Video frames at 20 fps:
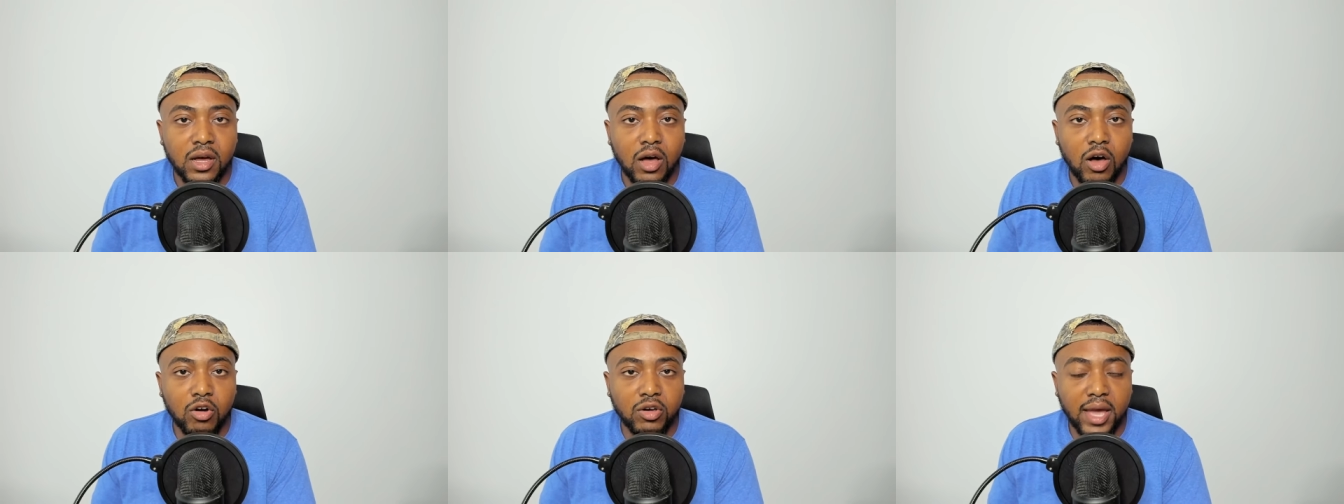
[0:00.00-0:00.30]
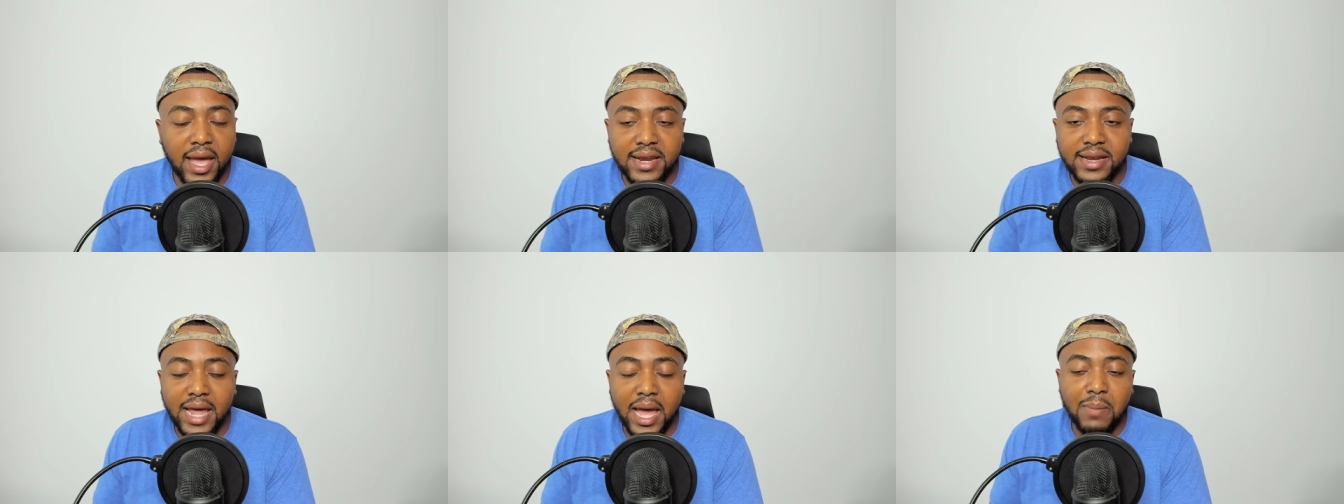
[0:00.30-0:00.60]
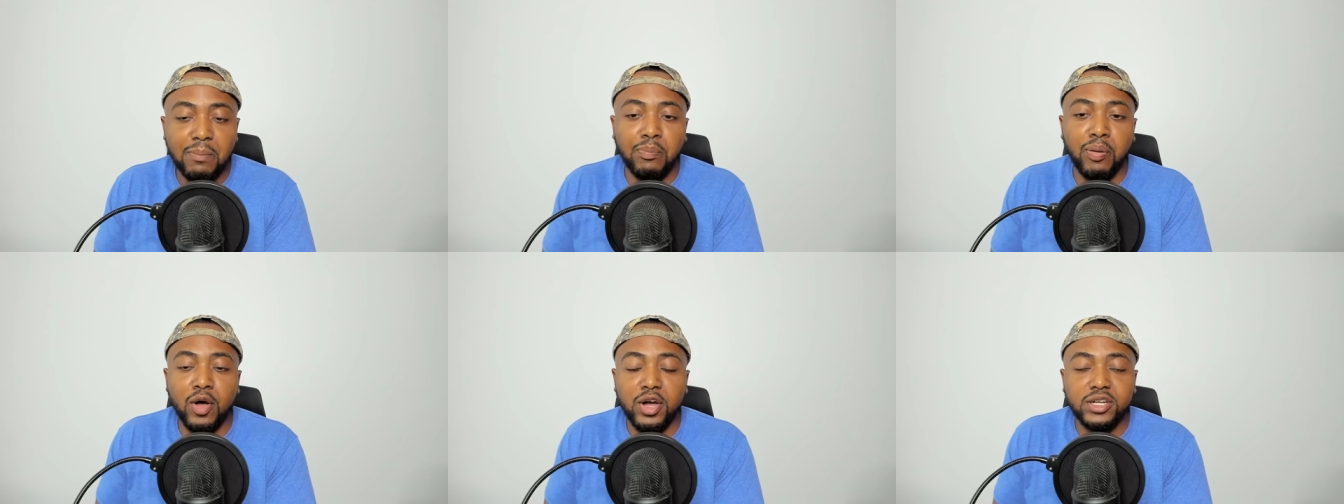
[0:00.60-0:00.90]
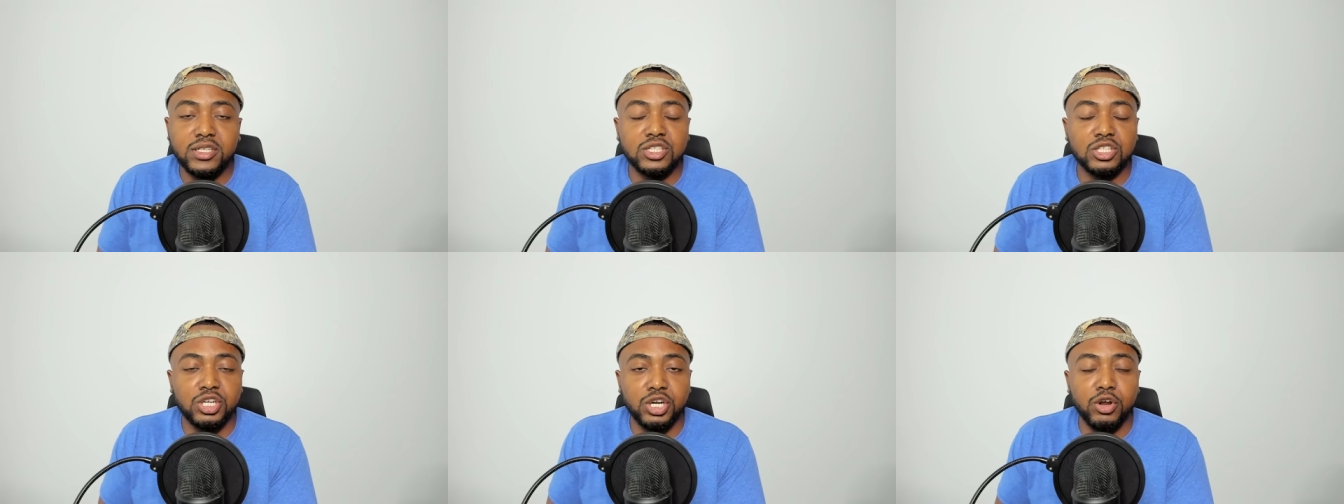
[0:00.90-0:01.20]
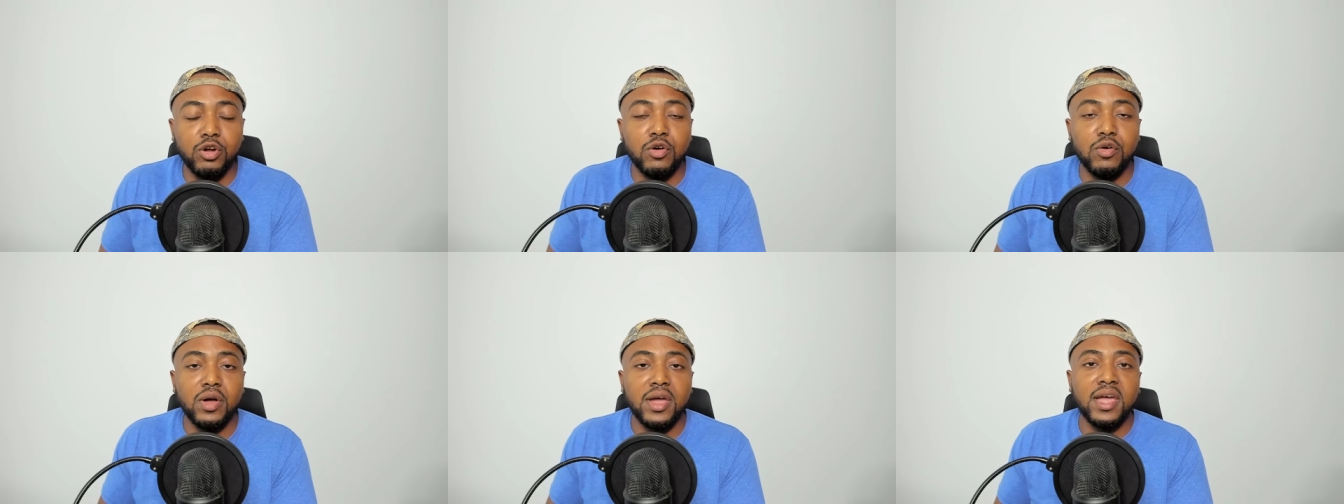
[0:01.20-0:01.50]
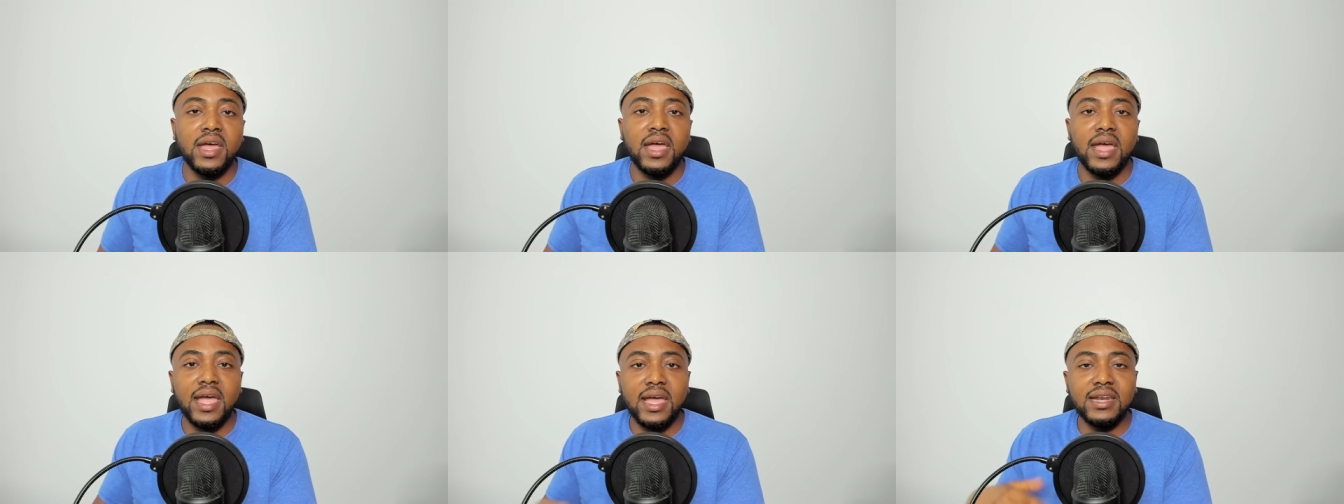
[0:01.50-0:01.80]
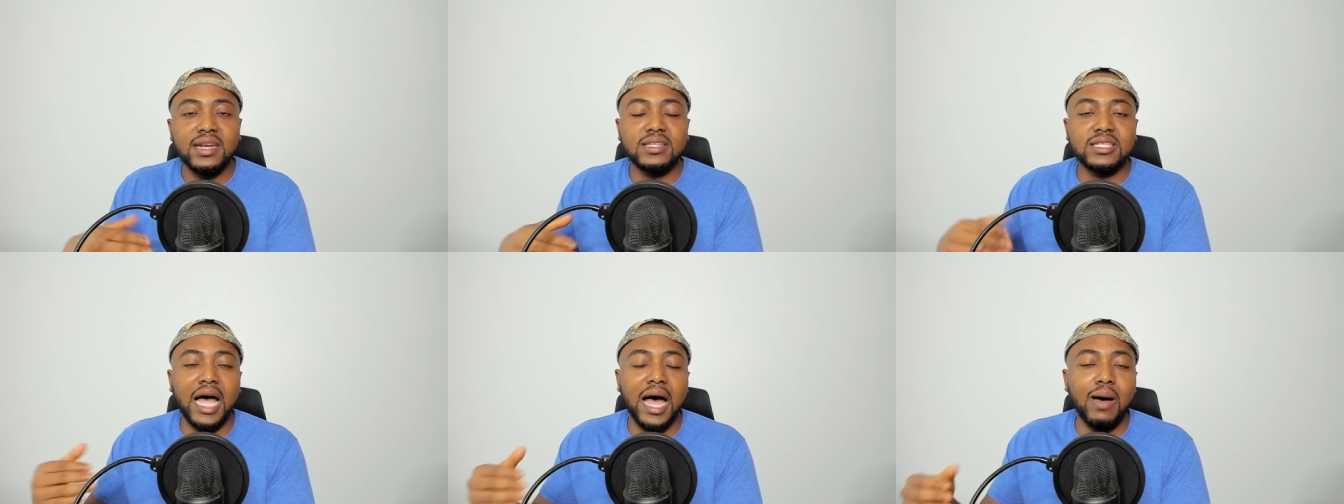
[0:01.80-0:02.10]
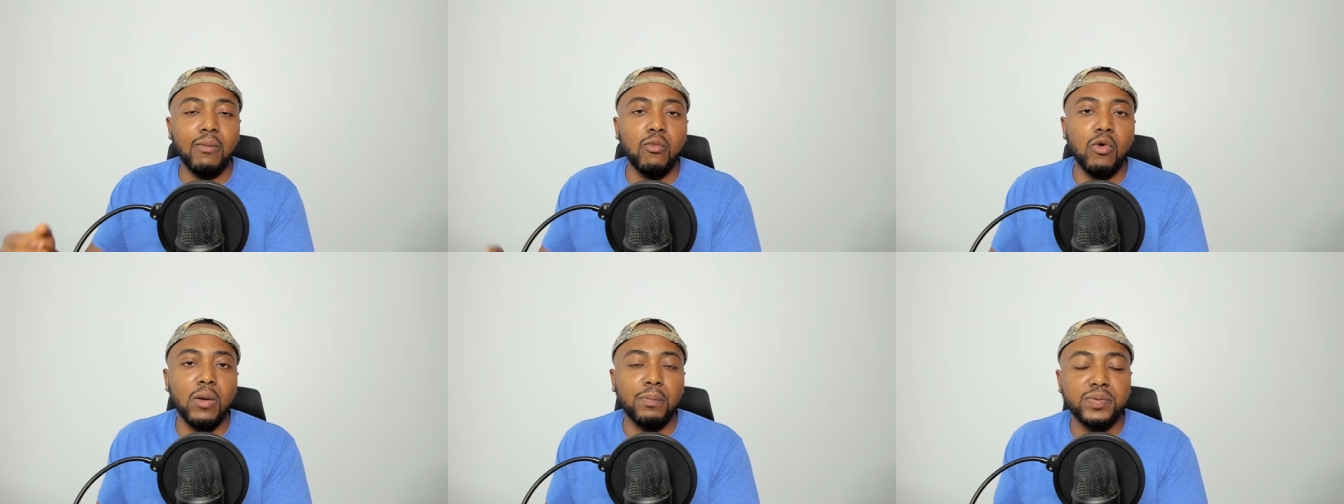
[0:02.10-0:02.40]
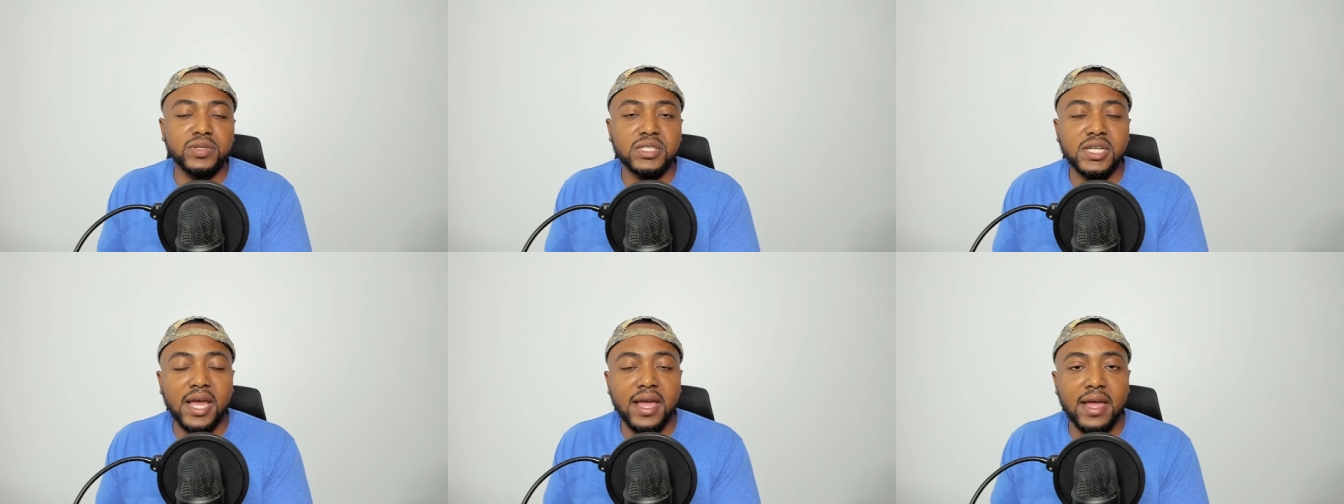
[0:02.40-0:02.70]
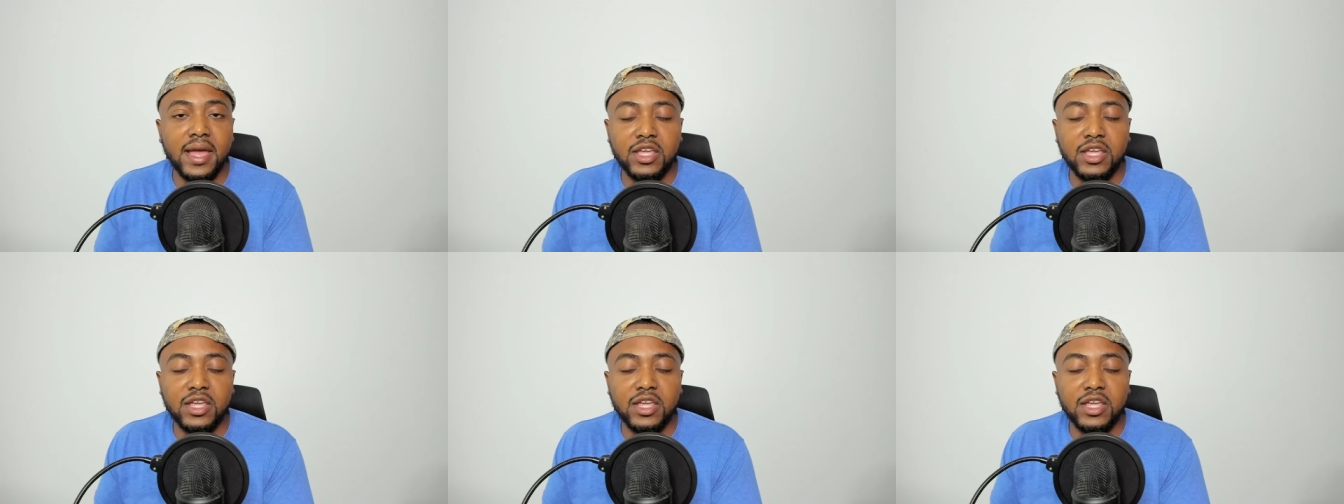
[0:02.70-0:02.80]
okay, that puts you in the top 1%.